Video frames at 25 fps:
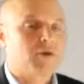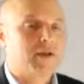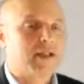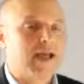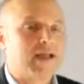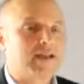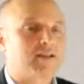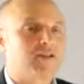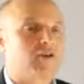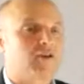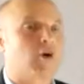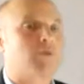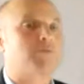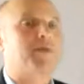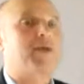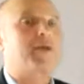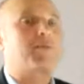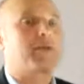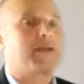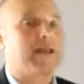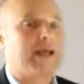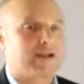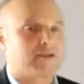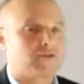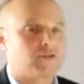got
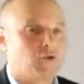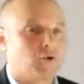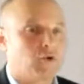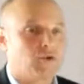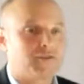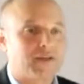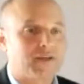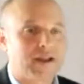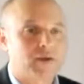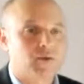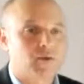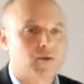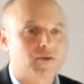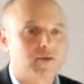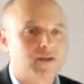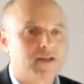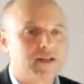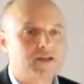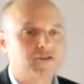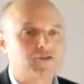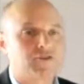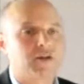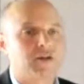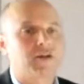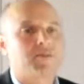people outdoors. And it was
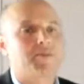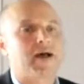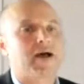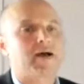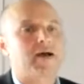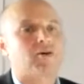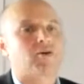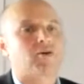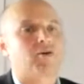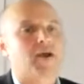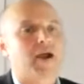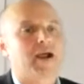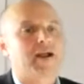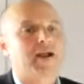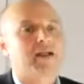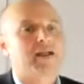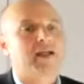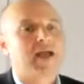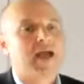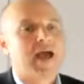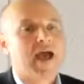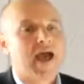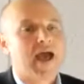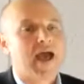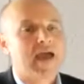literally about creating
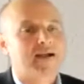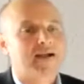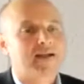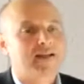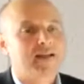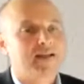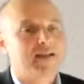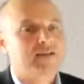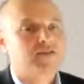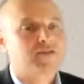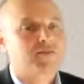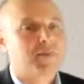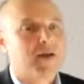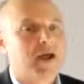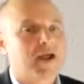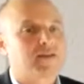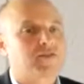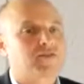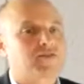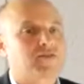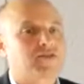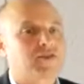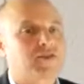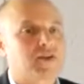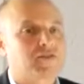a clear
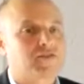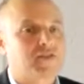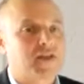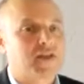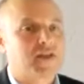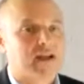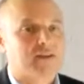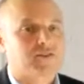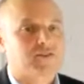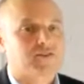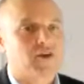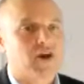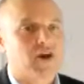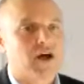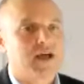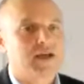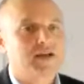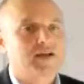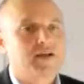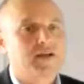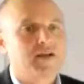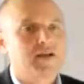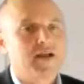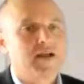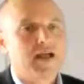space just
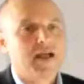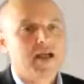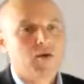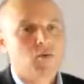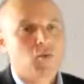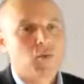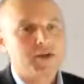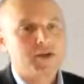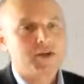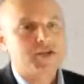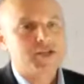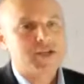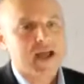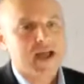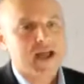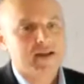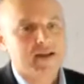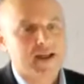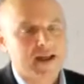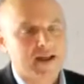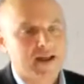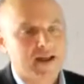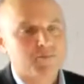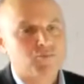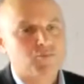outside, which had
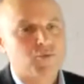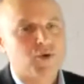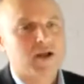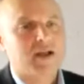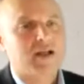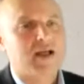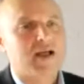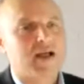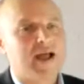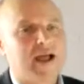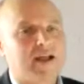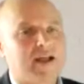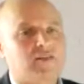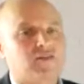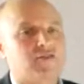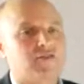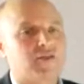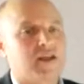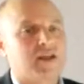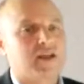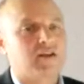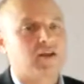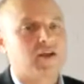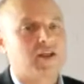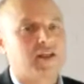an umbrella and,
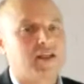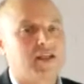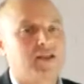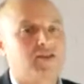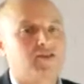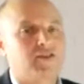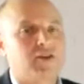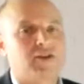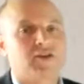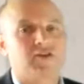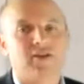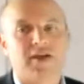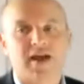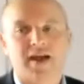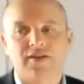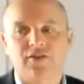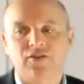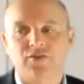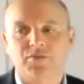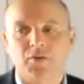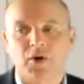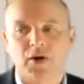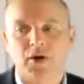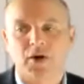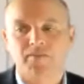here's a contained
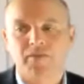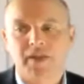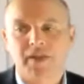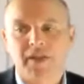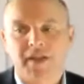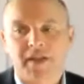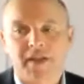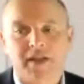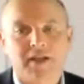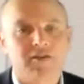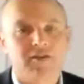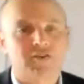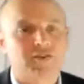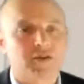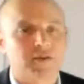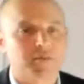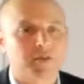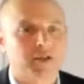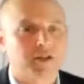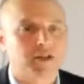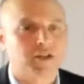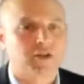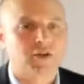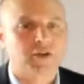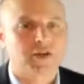spot. Here's
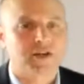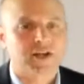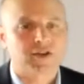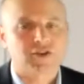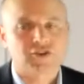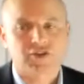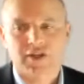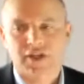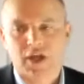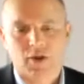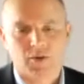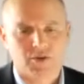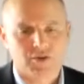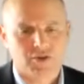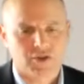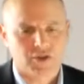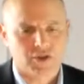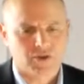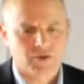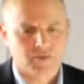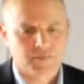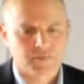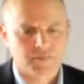something that you can actually go and do.